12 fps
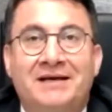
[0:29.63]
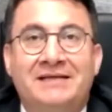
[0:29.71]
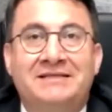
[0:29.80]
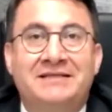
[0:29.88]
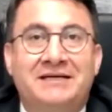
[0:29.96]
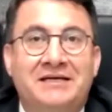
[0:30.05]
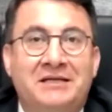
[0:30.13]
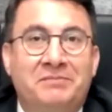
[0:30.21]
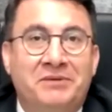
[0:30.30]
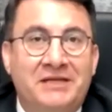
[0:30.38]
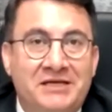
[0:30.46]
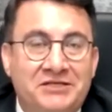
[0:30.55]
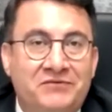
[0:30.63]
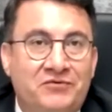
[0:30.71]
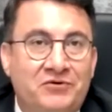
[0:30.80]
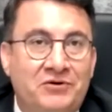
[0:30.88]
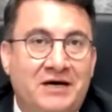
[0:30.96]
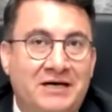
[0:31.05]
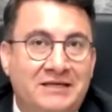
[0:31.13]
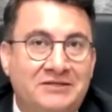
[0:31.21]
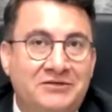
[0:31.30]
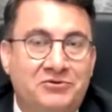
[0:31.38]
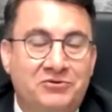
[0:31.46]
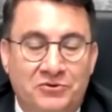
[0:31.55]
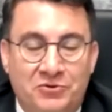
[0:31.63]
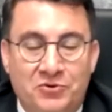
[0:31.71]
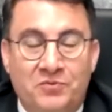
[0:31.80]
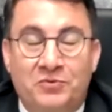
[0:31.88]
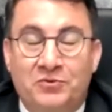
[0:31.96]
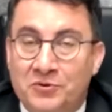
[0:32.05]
It's a real pleasure for us to